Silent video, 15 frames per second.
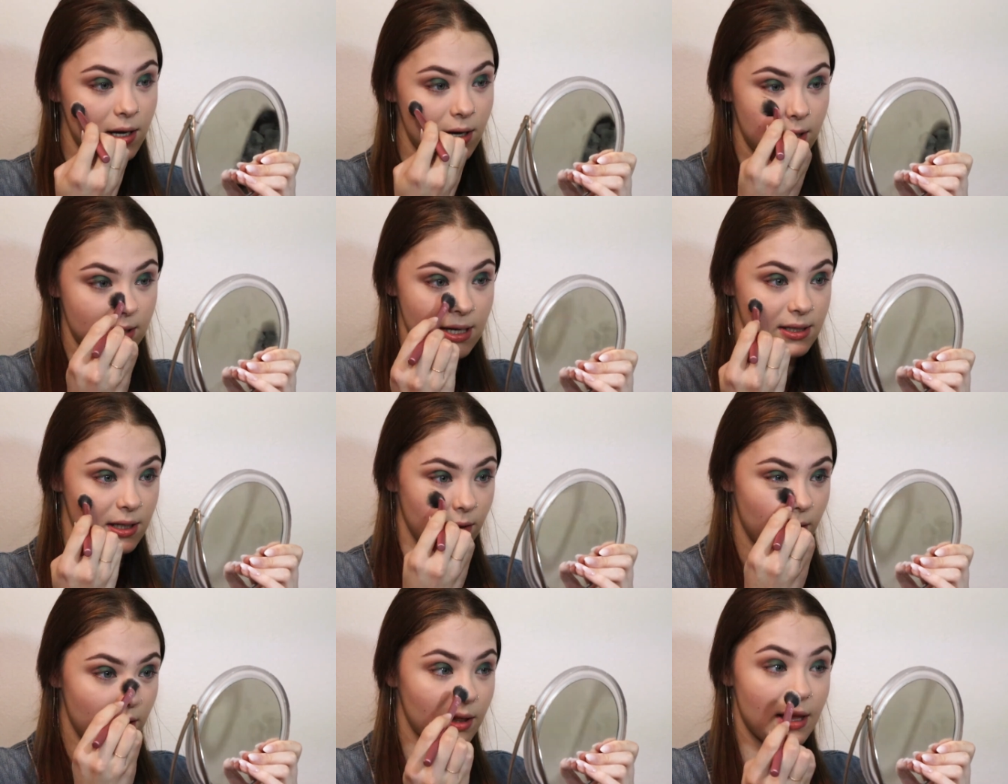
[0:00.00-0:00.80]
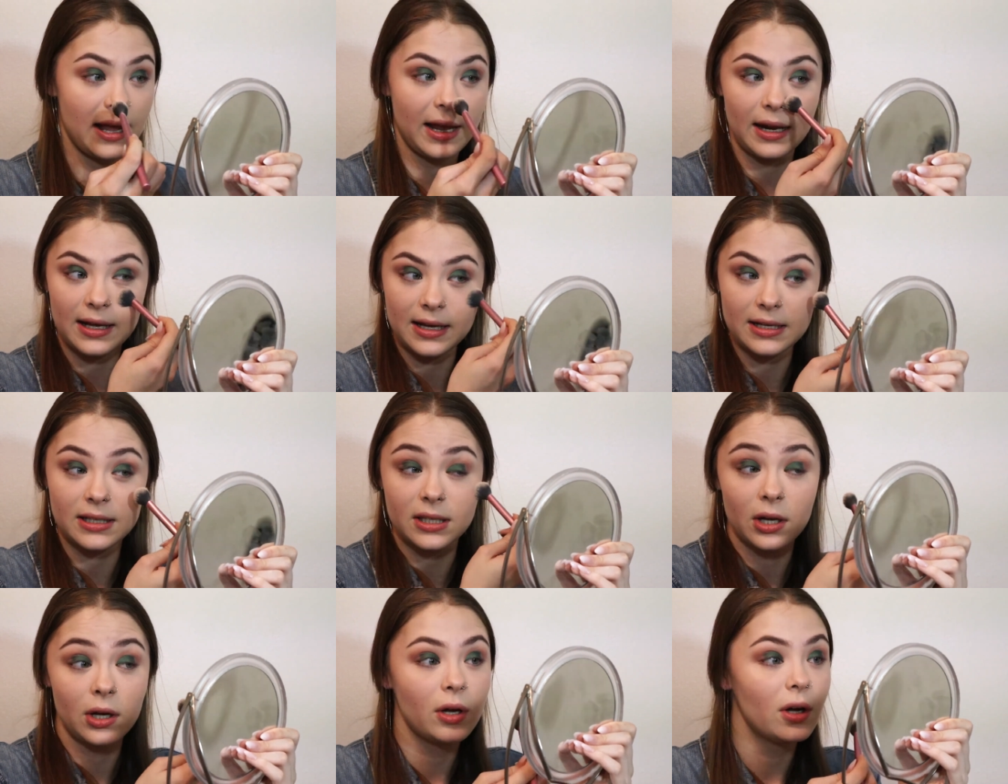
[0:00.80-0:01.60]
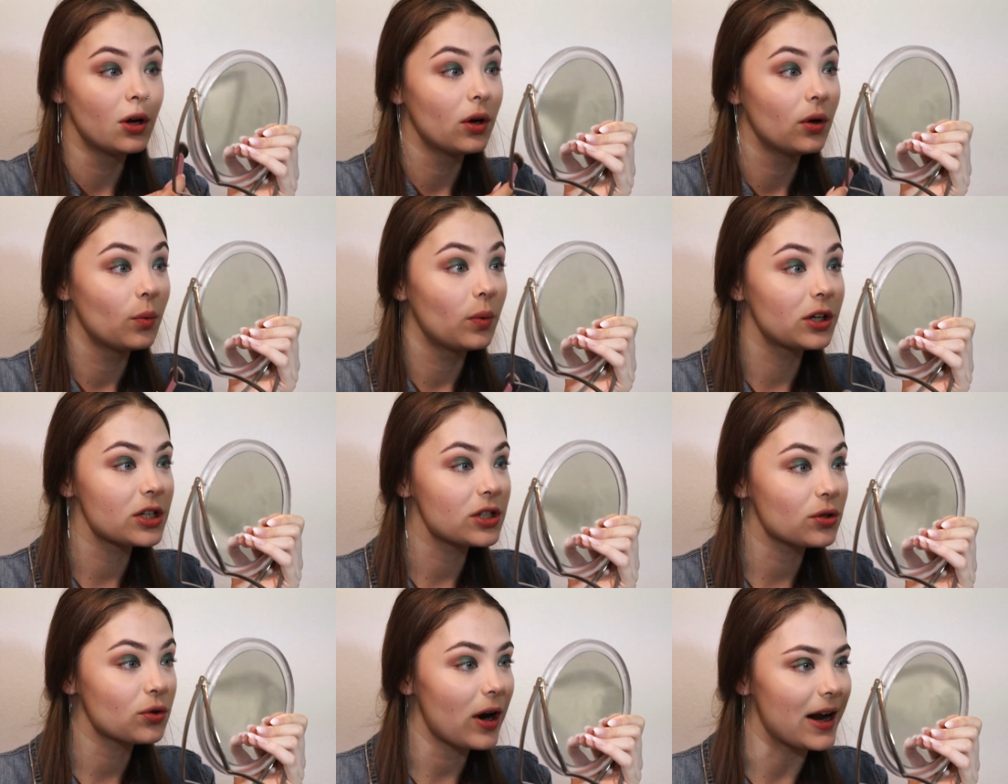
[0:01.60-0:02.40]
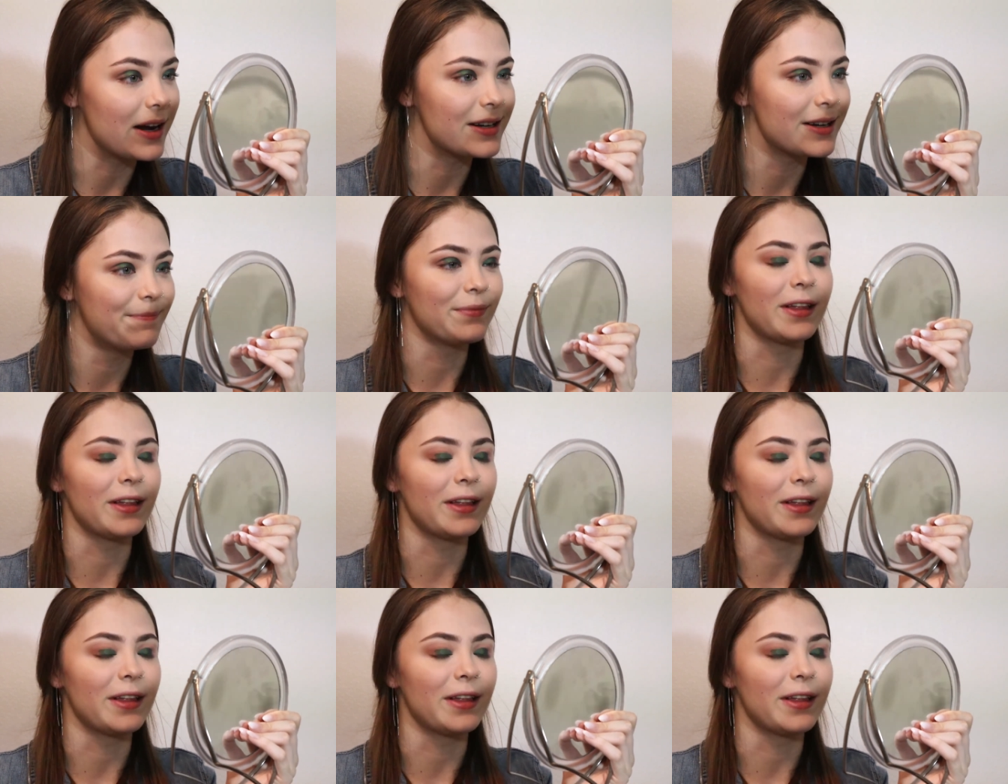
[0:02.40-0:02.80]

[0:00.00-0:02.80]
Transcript: It doesn't look like it is, which is great.